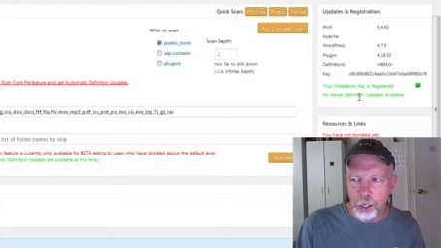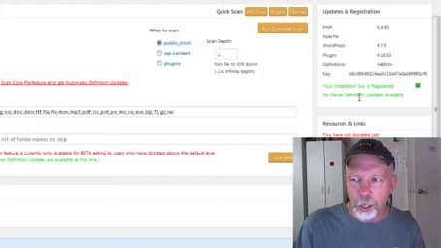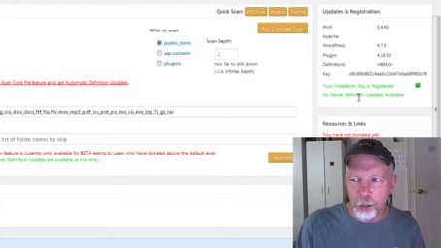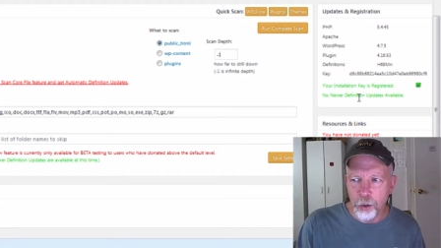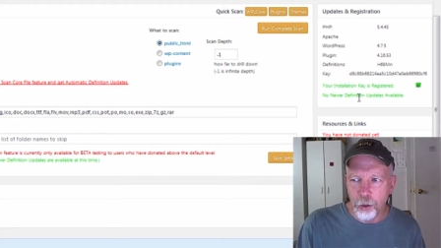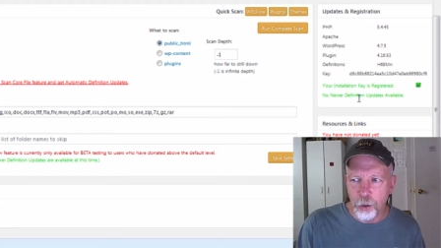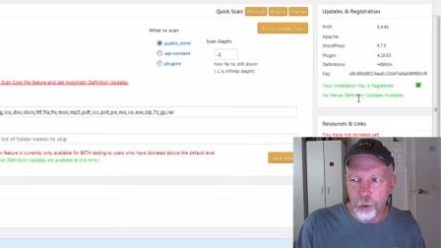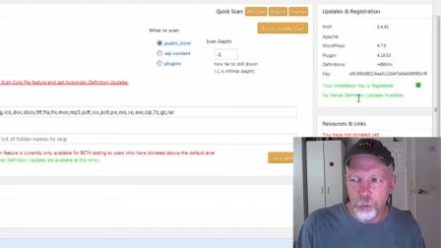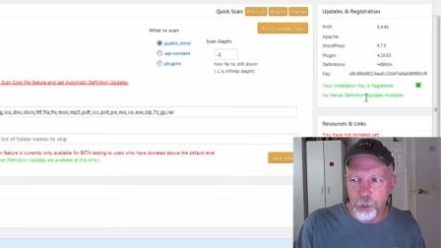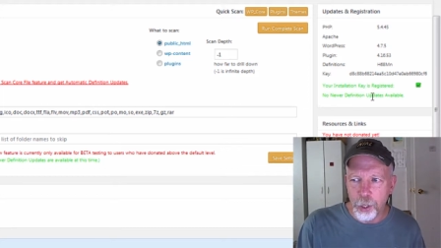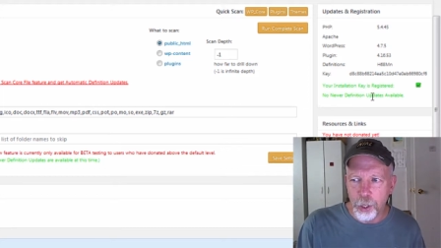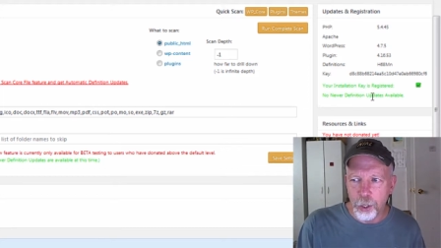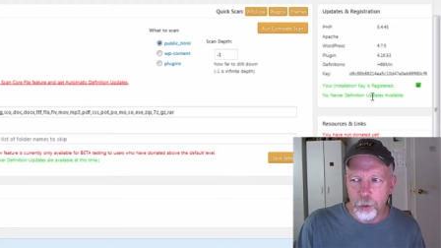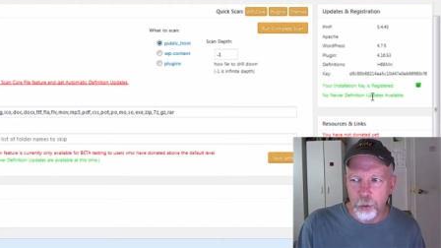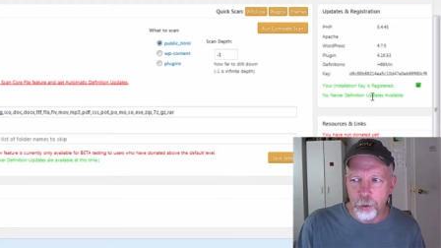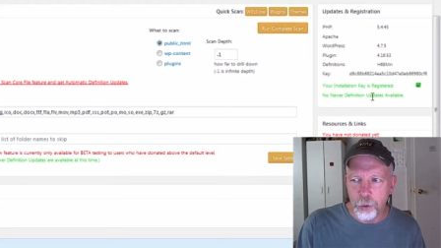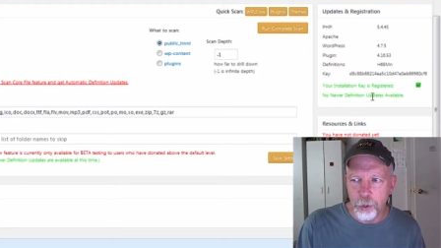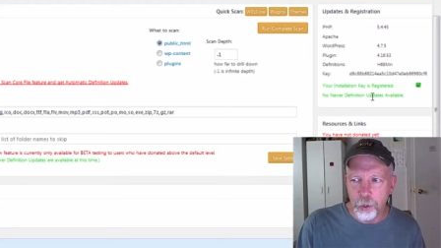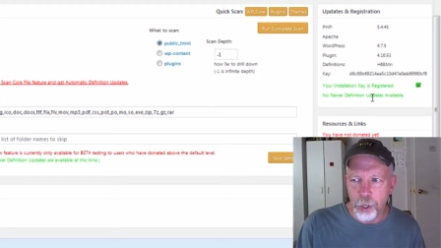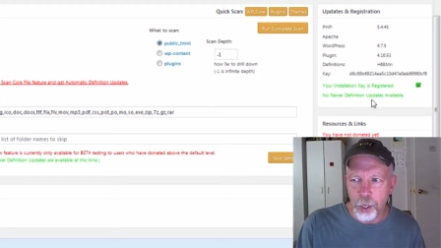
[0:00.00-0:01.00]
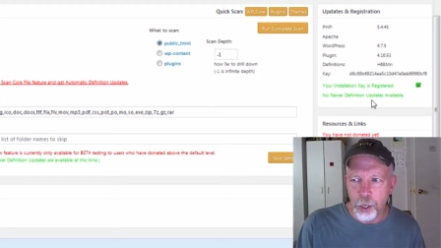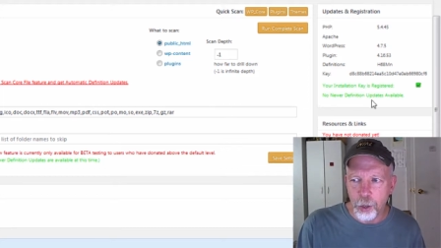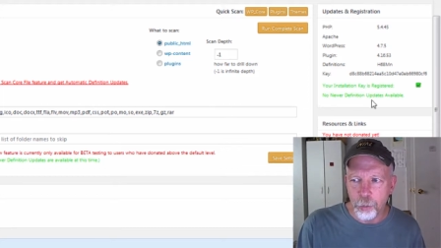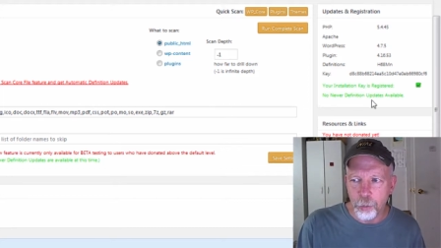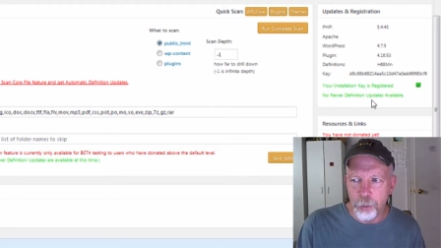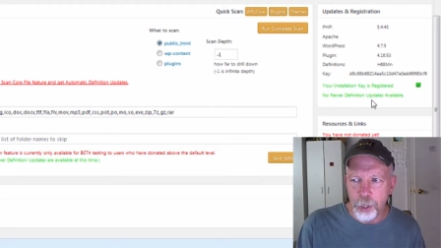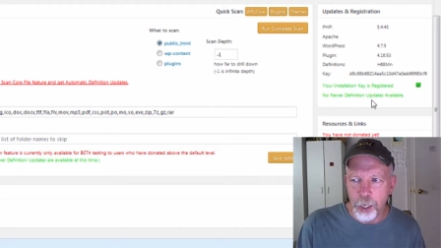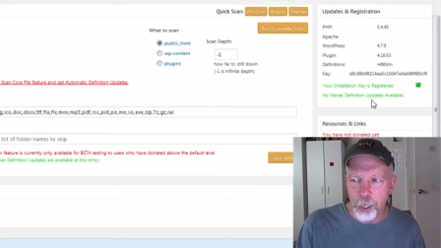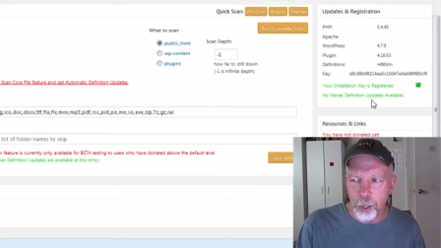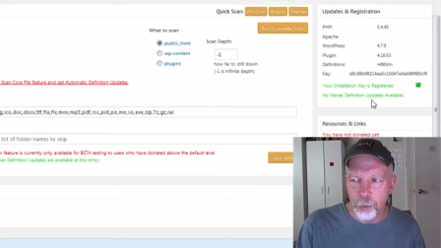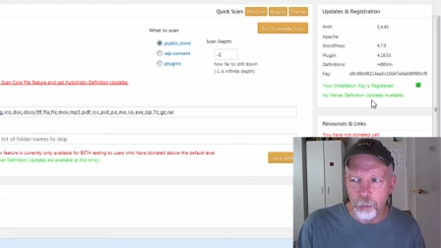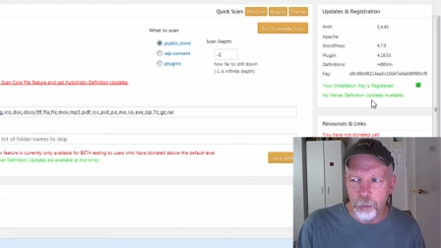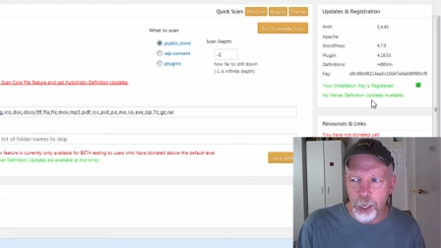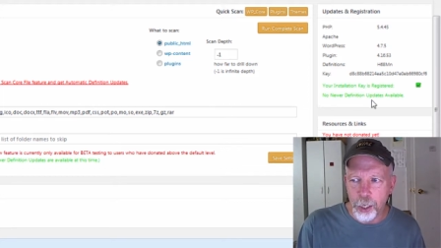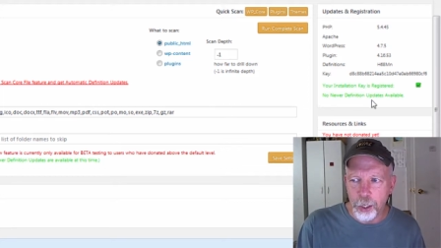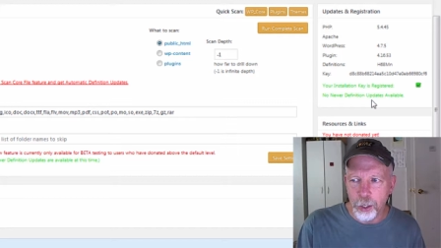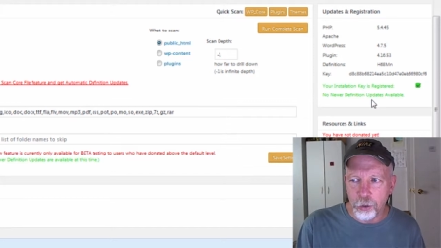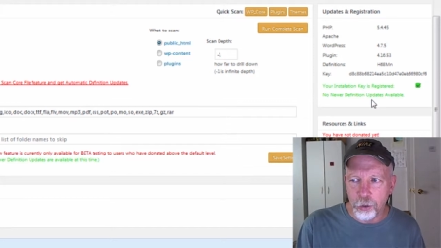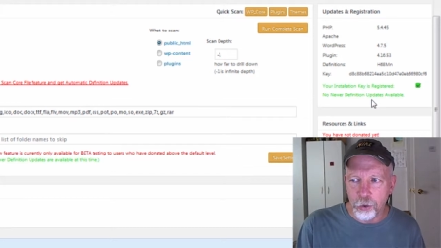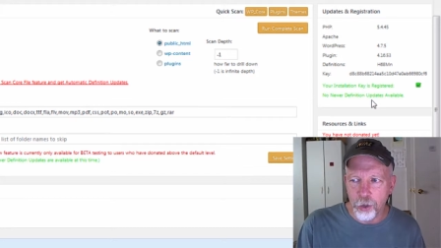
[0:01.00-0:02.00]
and then there'll be a, there'll
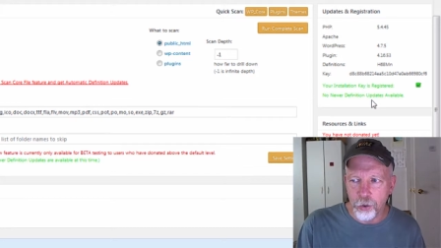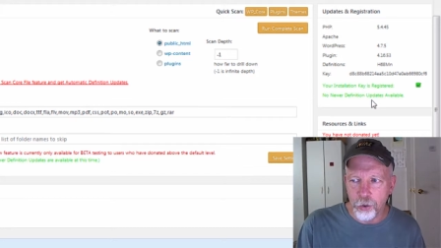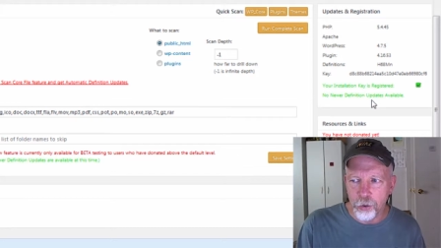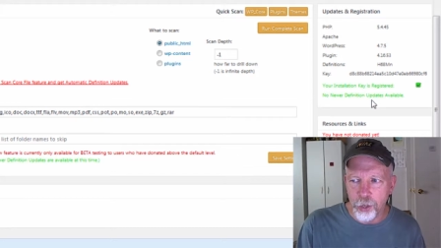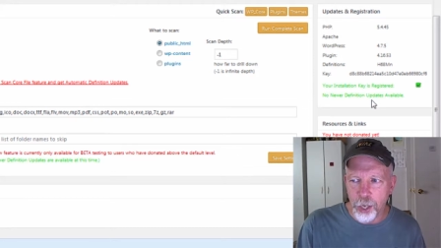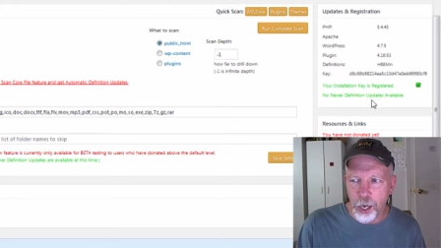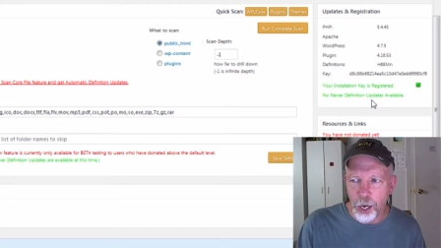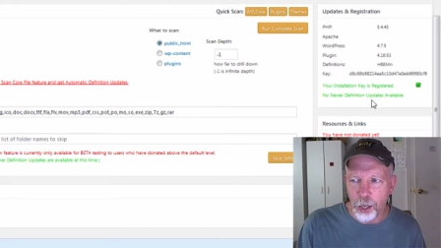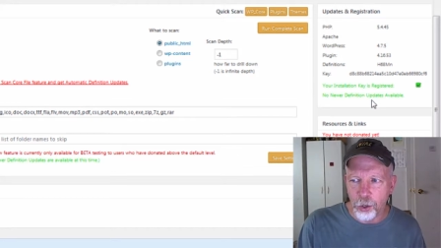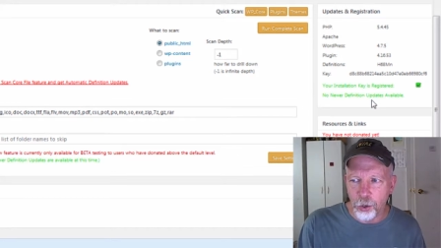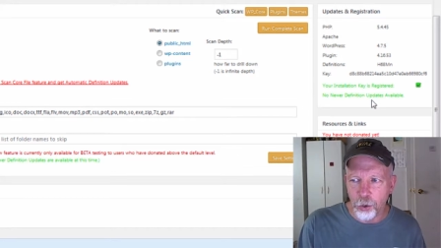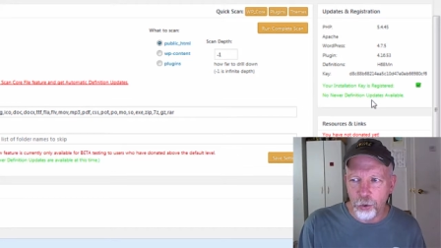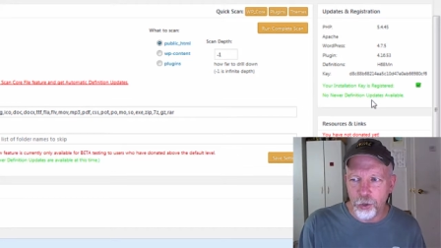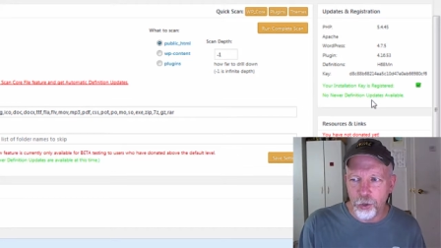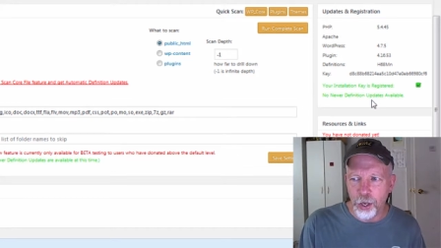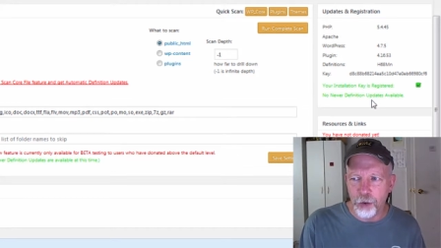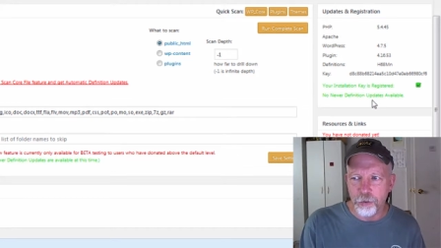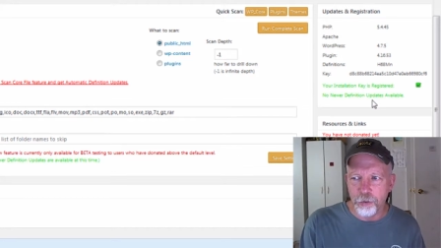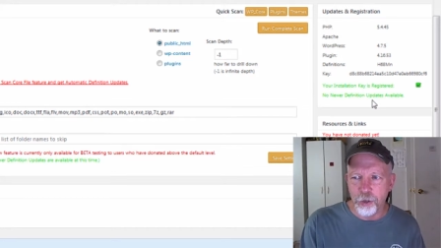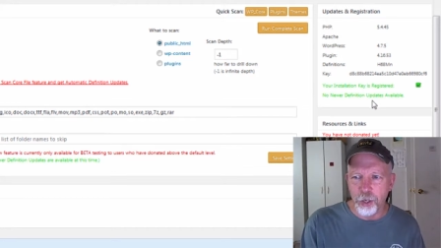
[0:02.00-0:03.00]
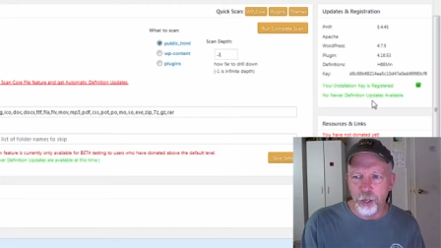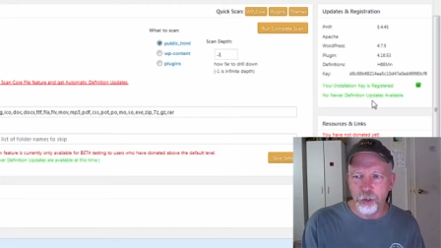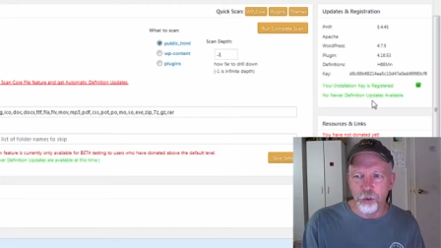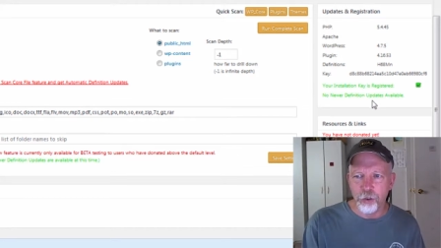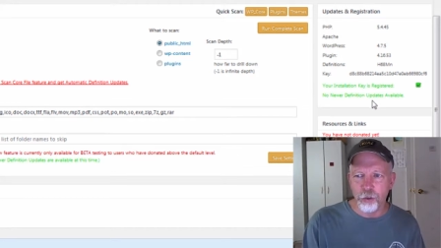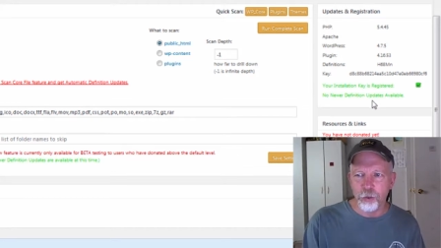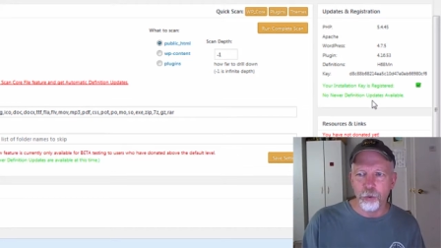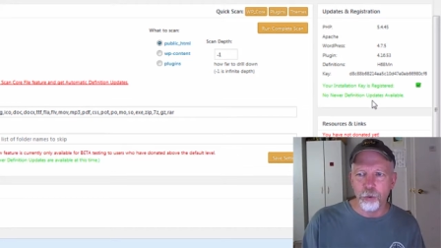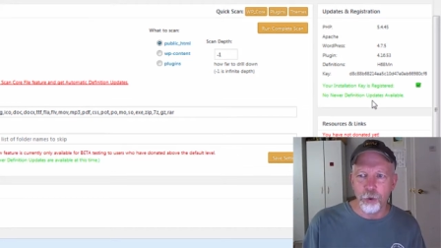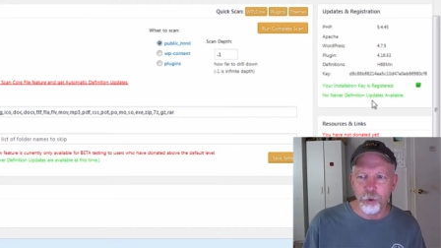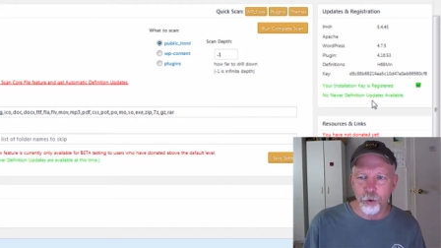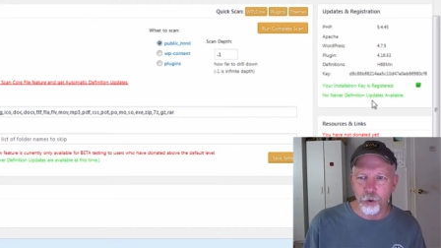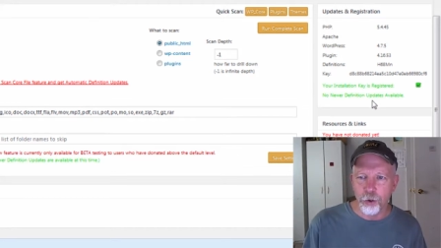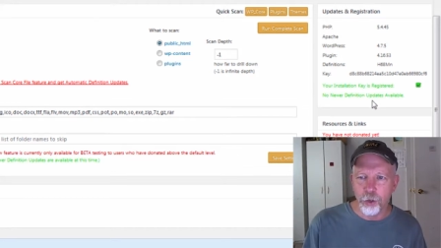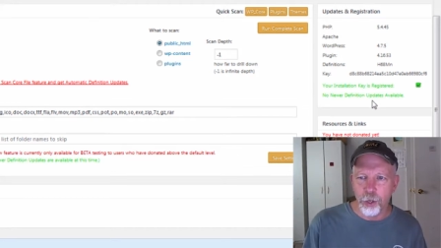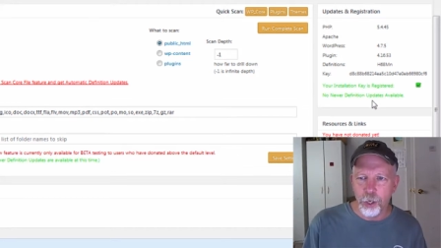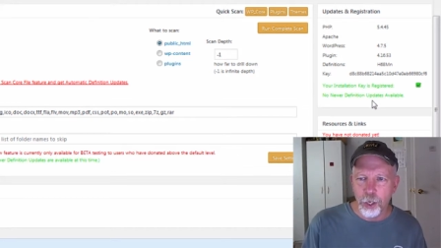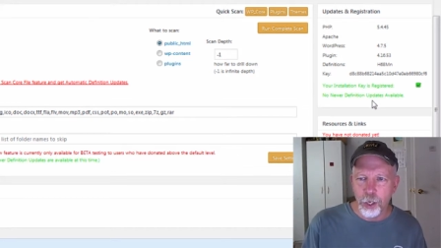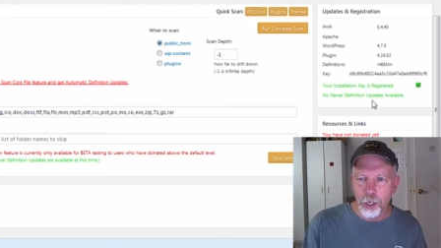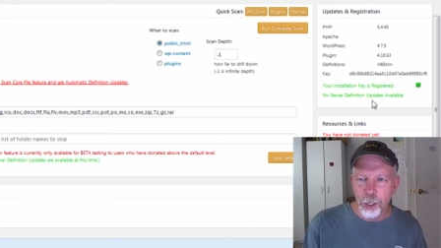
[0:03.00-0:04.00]
be a button that says download definitions,
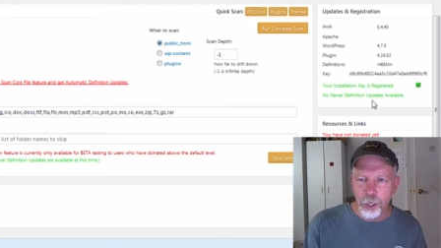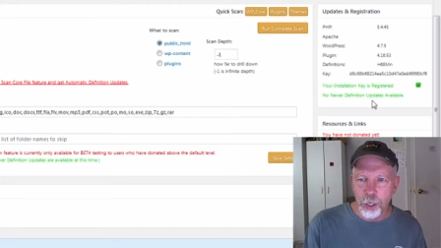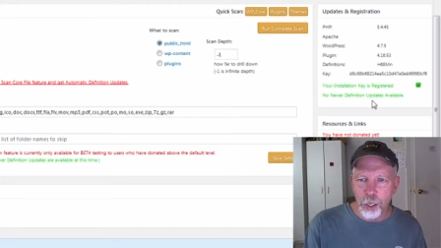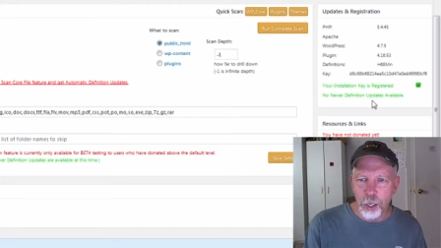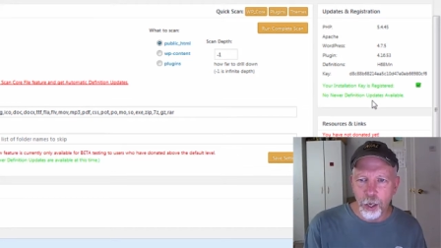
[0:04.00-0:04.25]
which are,